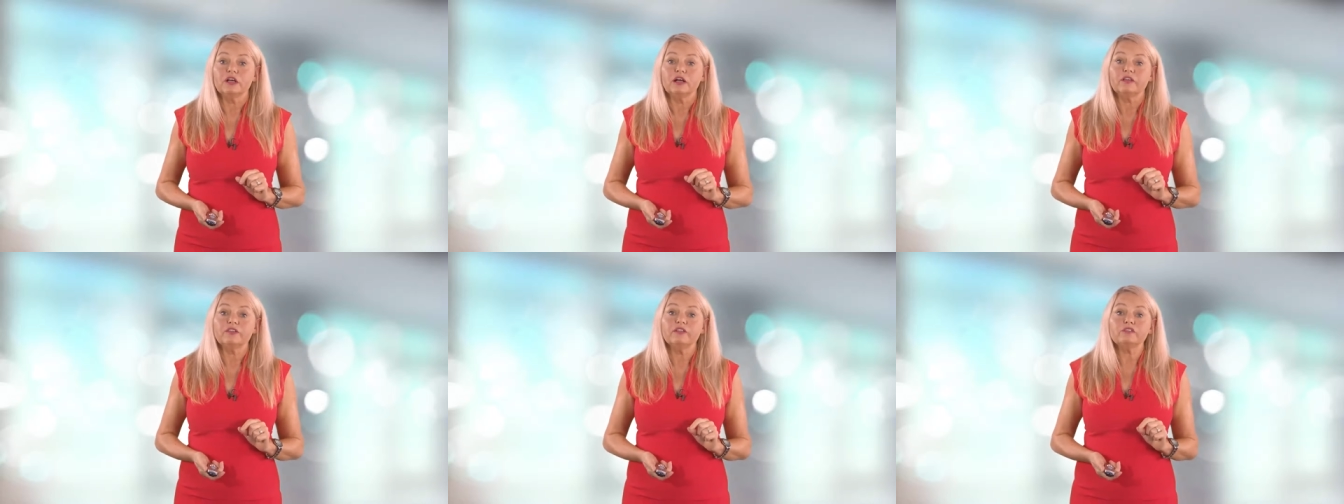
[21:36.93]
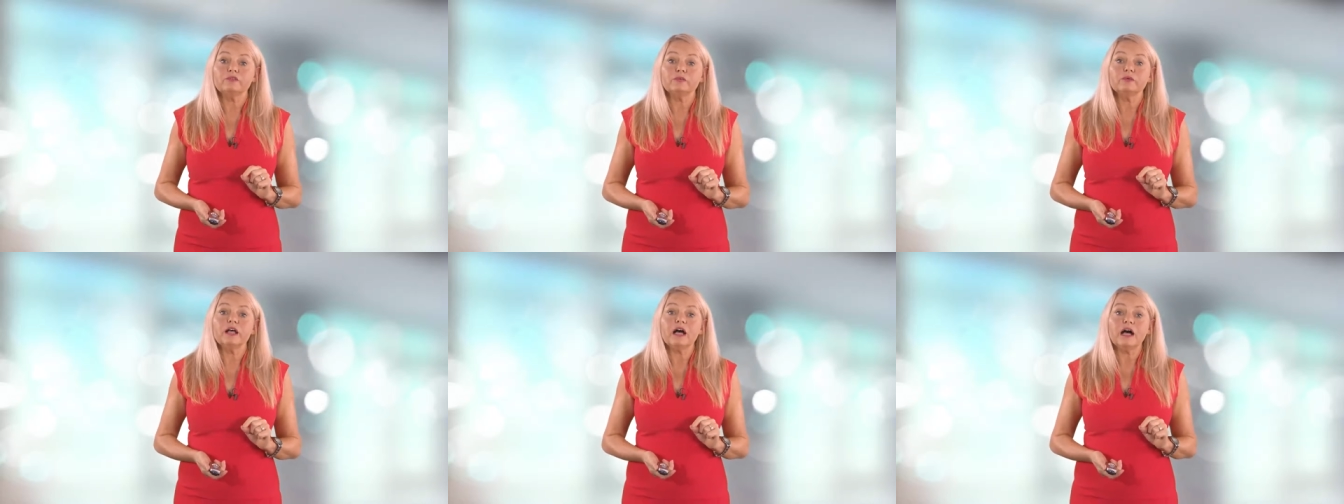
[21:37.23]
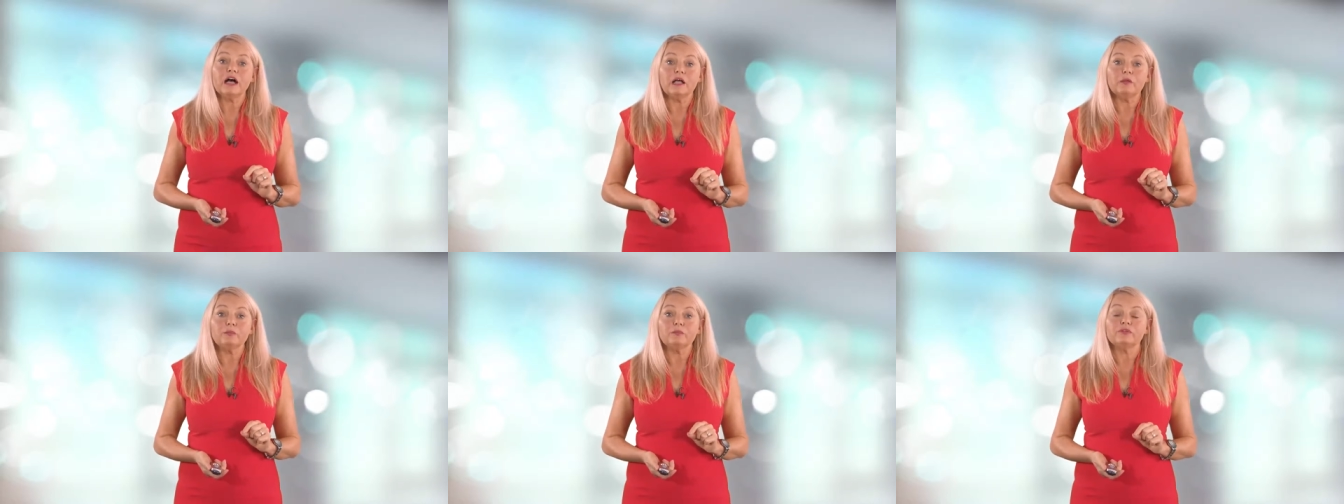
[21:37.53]
And this will
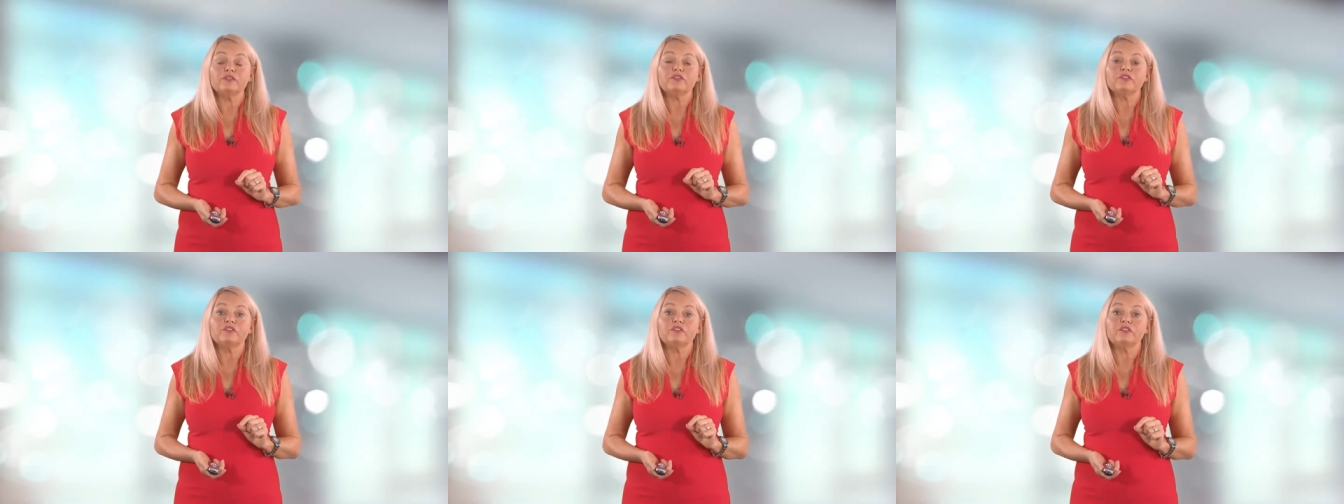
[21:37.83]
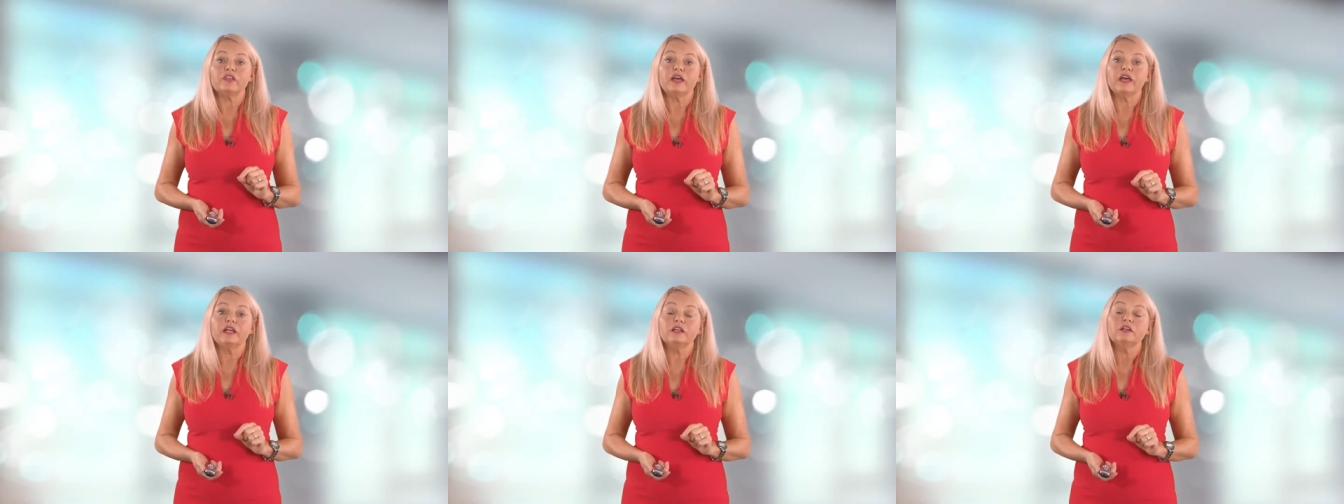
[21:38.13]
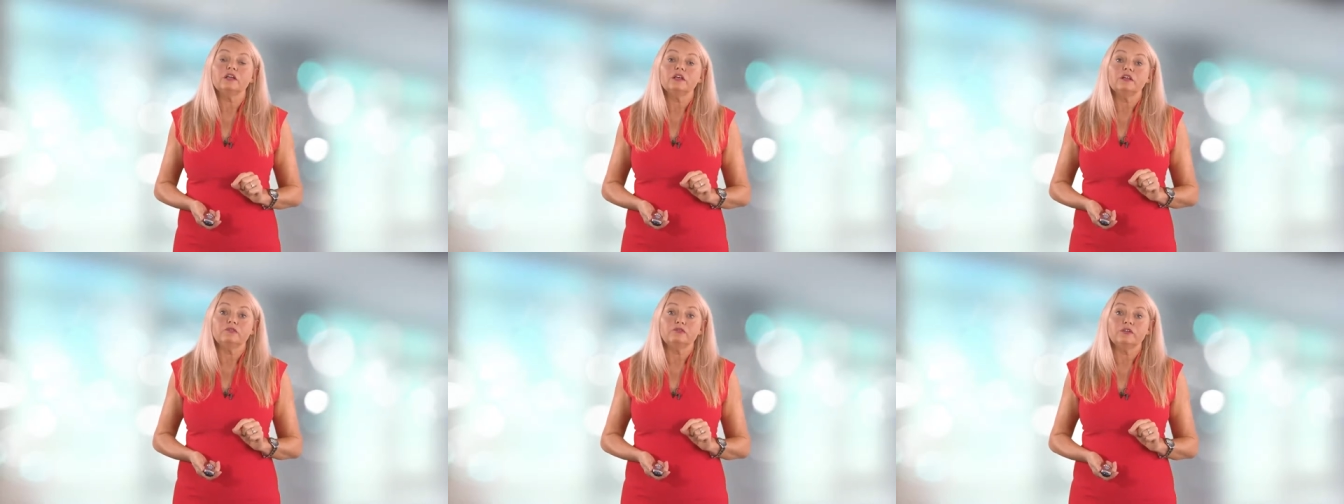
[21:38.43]
help us to then
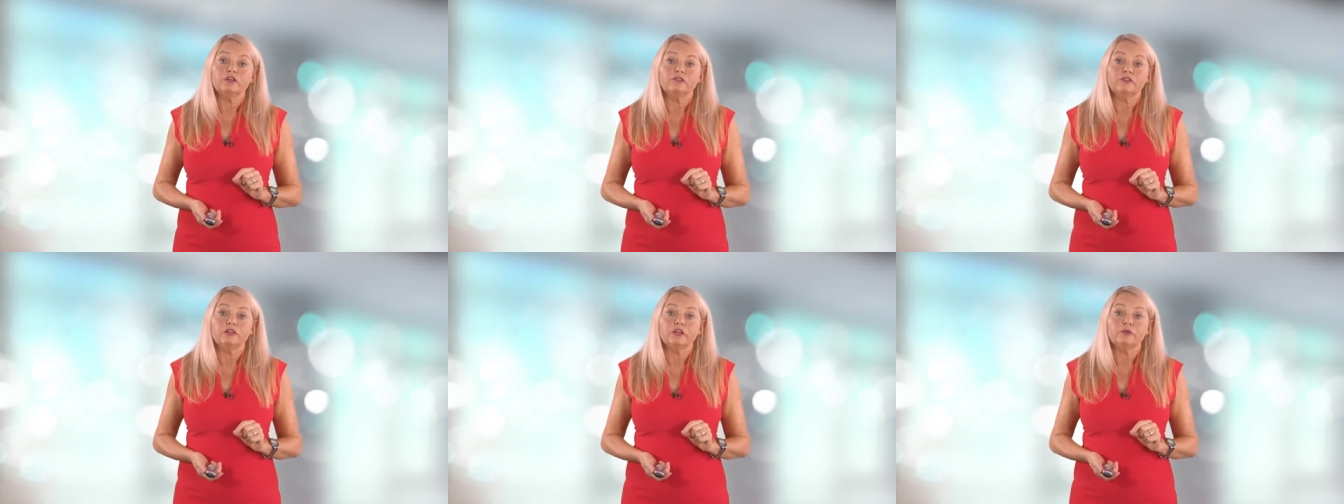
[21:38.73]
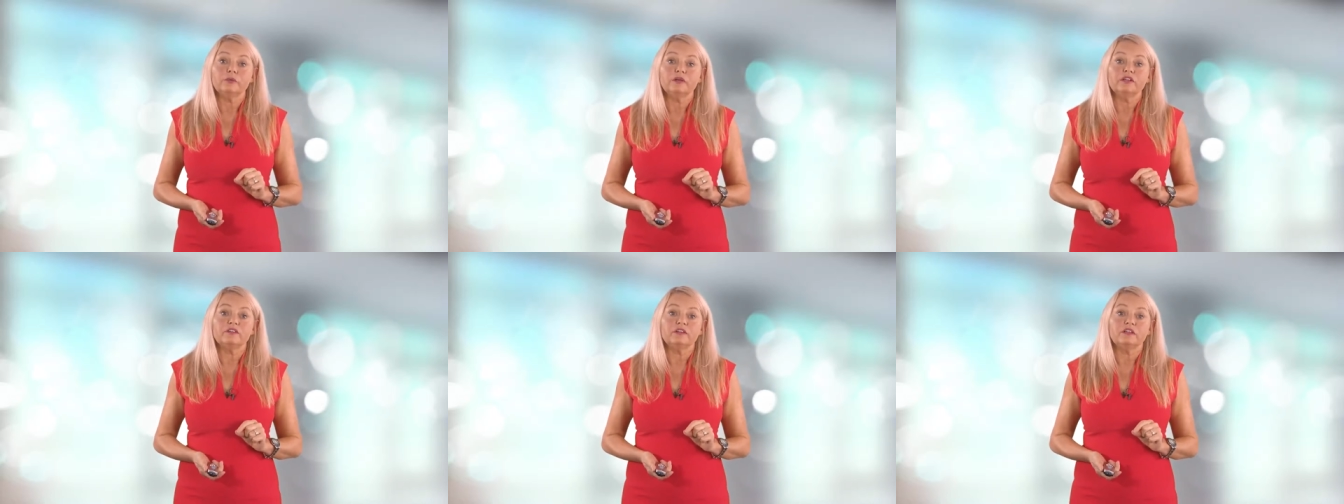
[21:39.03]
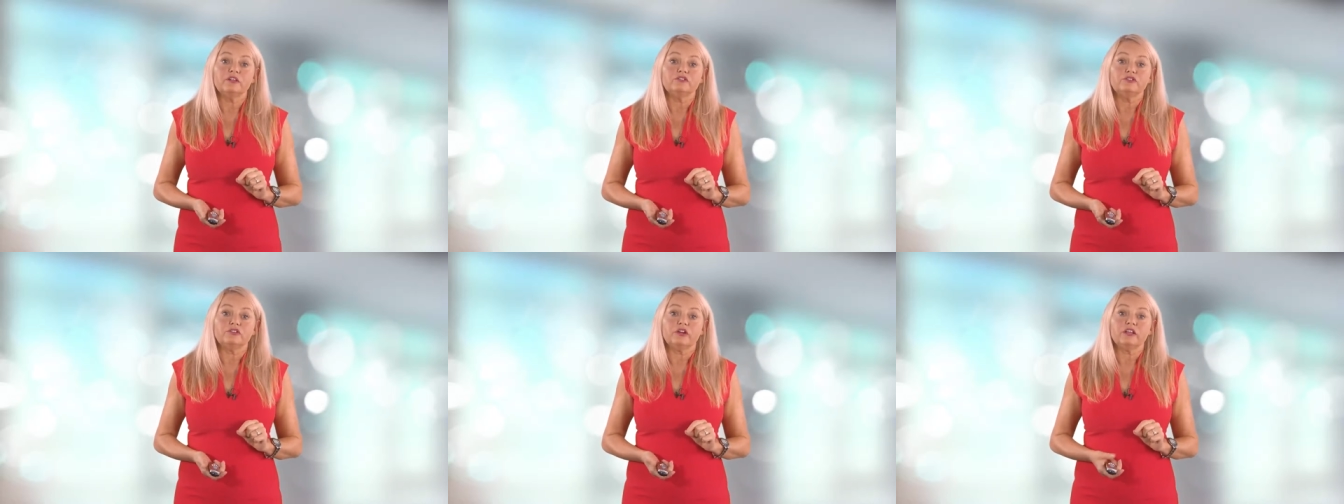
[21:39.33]
review at
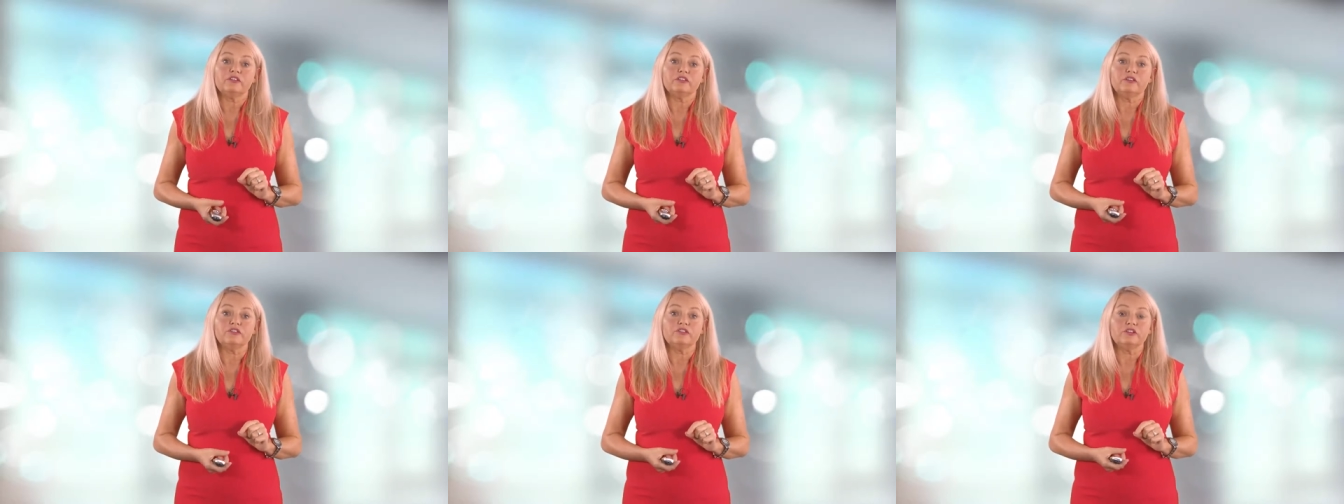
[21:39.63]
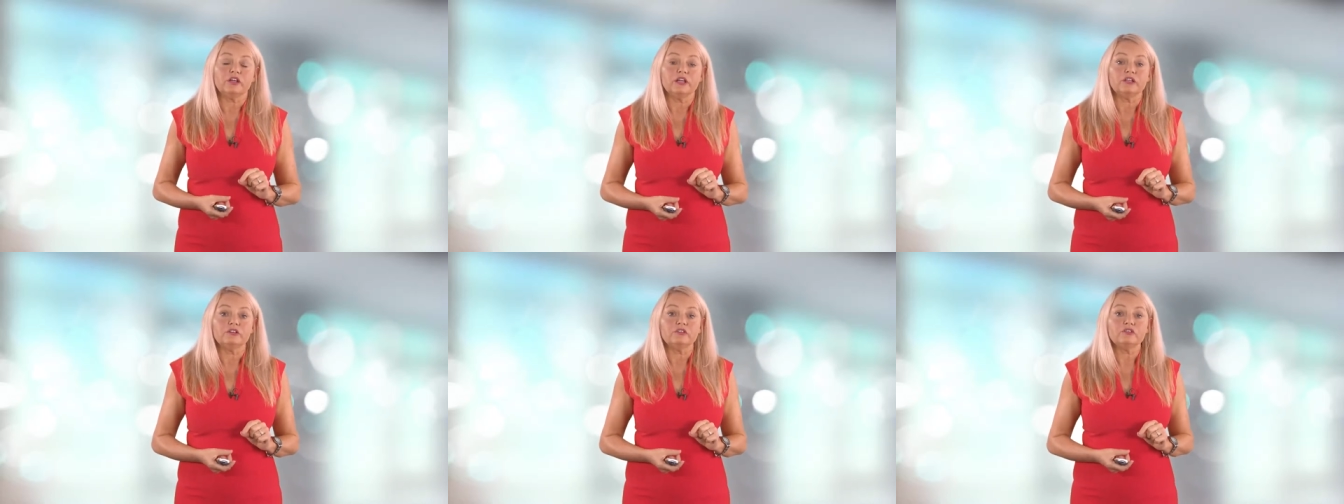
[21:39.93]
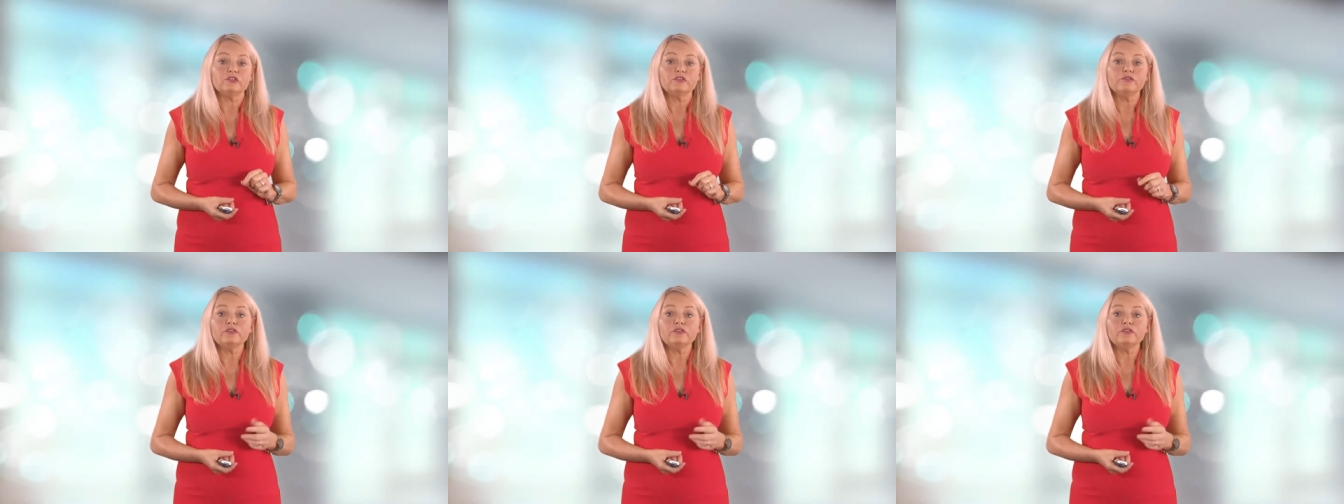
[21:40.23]
each dressing change.